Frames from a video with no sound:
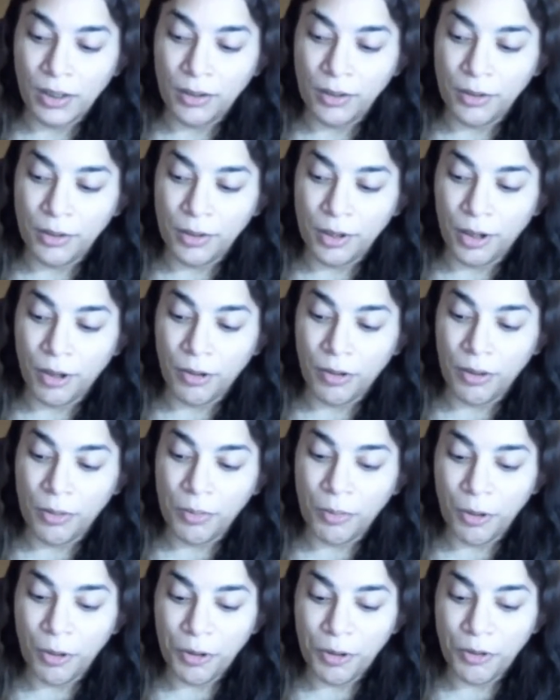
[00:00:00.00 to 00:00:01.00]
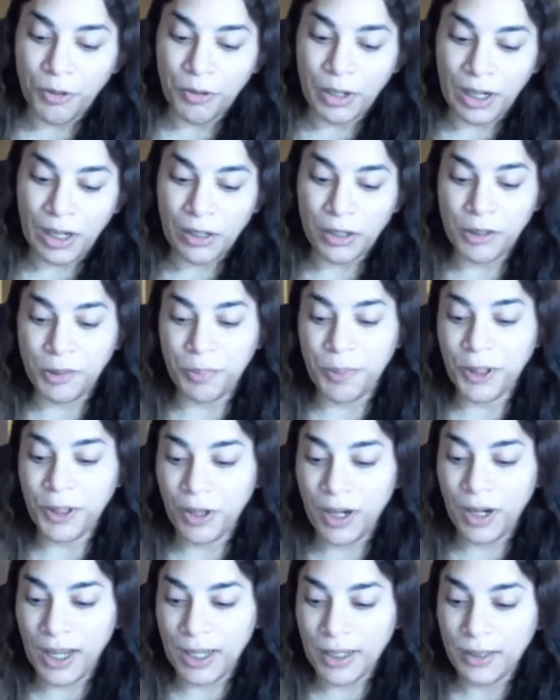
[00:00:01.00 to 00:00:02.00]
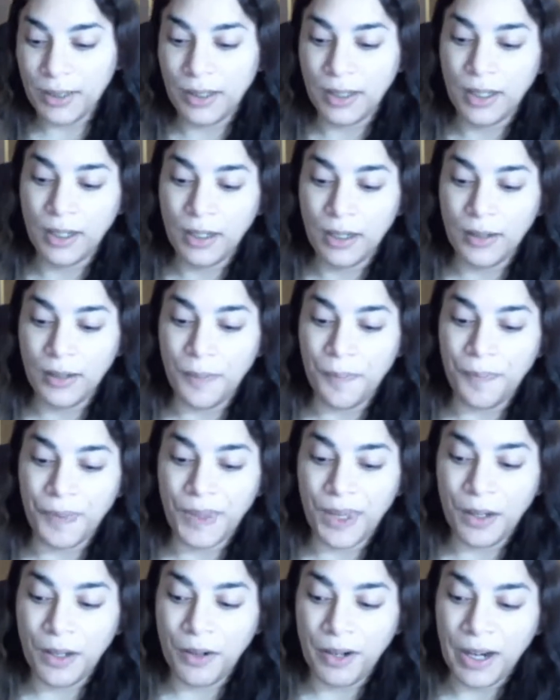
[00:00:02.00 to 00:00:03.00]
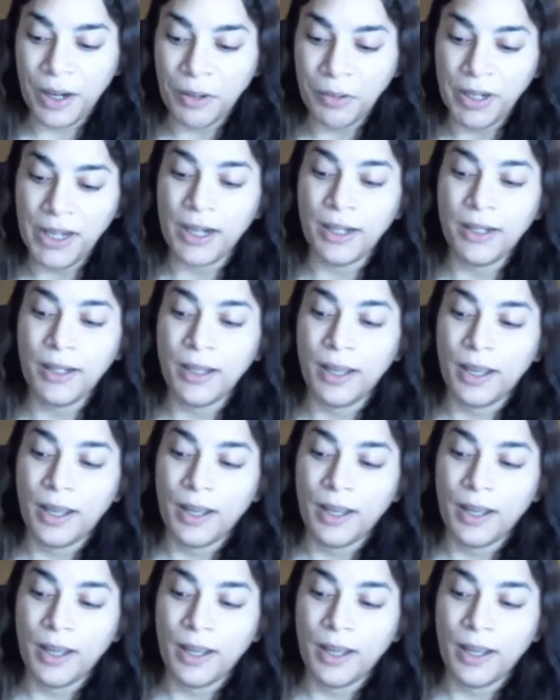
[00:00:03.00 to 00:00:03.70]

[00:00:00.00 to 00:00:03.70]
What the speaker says: you know, the more you are specialized in an area,